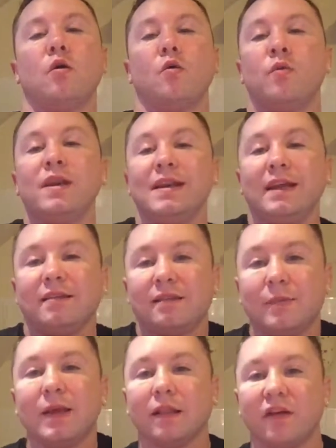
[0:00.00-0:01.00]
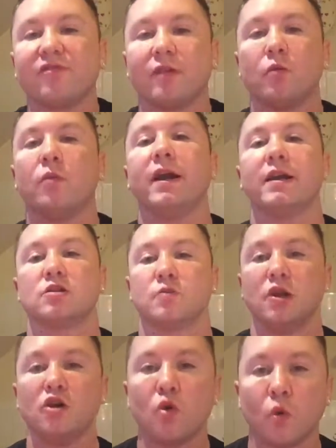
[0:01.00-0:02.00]
we need to be lifting weights.
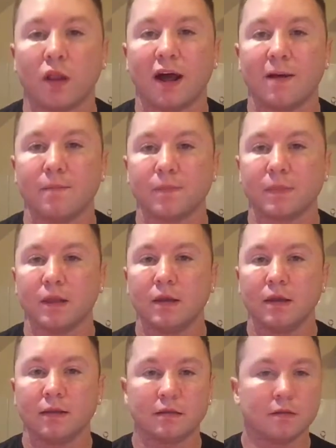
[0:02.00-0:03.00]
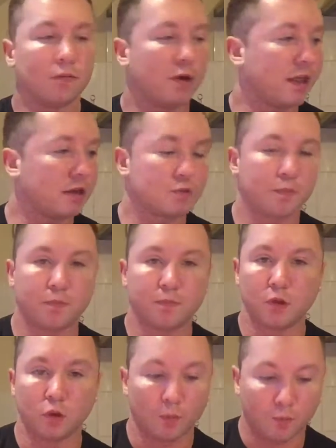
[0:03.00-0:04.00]
We know that, whether it's
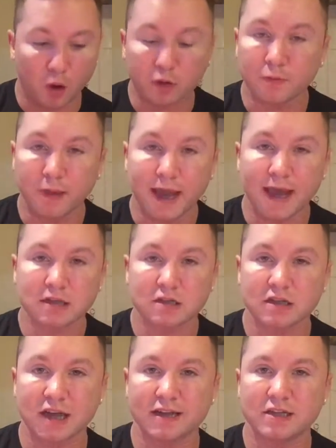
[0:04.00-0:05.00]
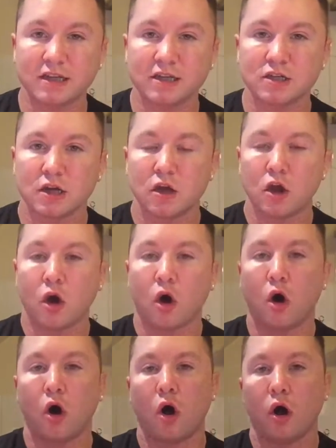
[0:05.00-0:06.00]
body weight exercises
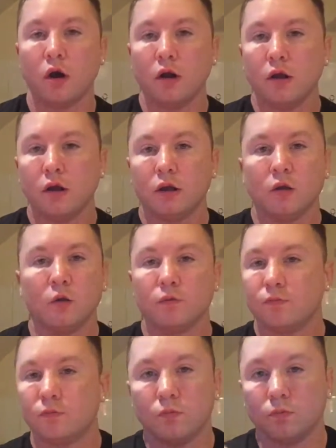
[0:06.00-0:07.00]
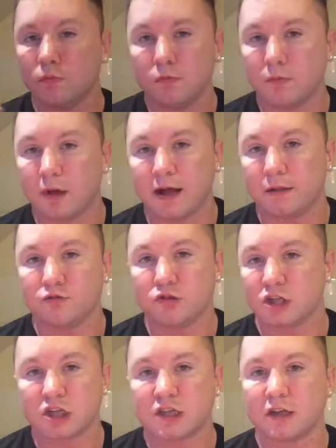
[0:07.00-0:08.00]
or
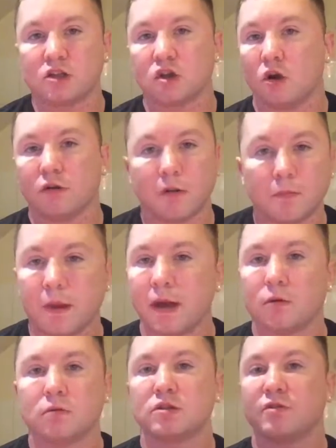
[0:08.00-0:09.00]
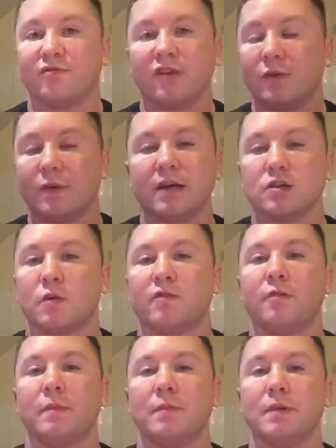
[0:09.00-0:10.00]
resistance or dumbbells, free weights,
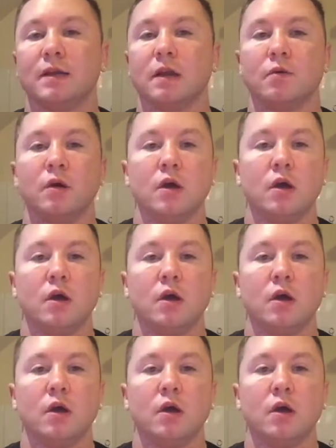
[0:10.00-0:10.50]
whatever it may be. Now,